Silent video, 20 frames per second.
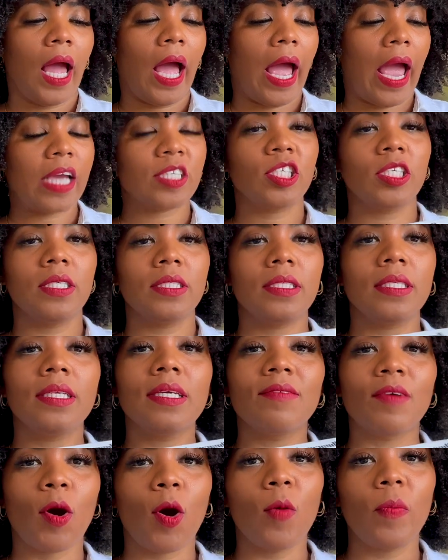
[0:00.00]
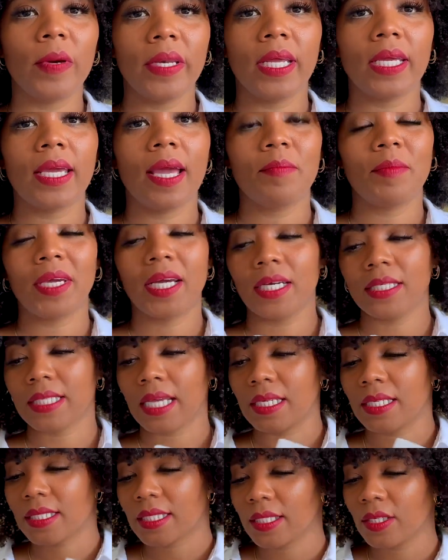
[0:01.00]
Actually didn't even open it yet because
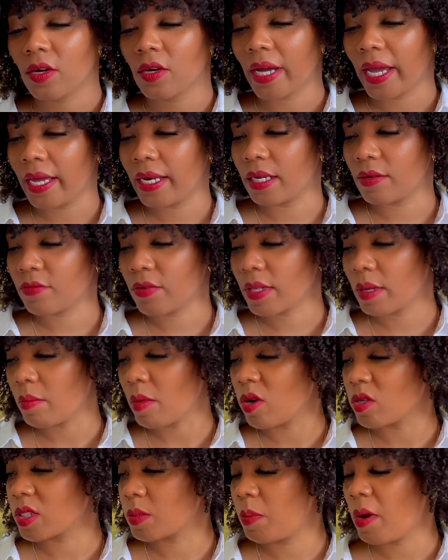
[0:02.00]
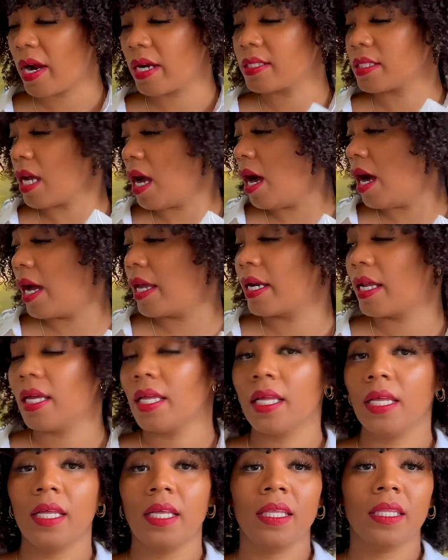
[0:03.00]
I still edit for the most part on
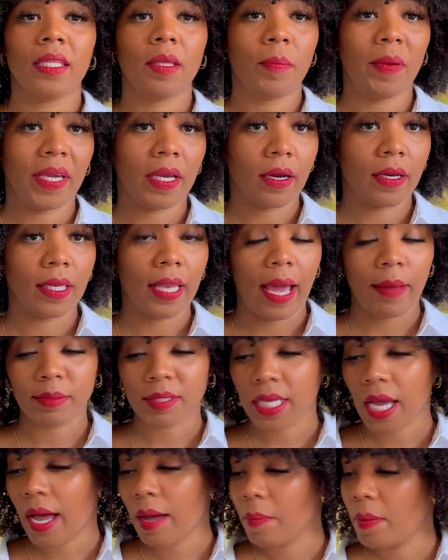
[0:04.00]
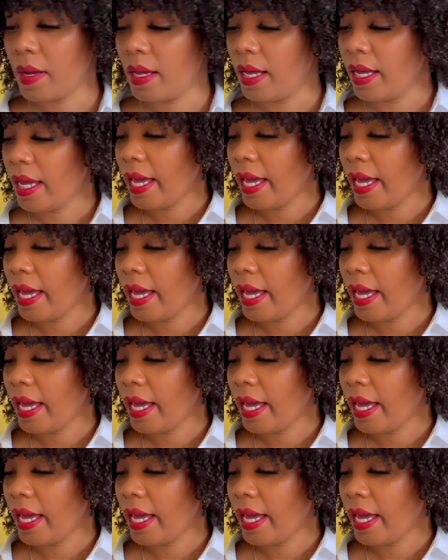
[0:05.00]
the bigger laptop.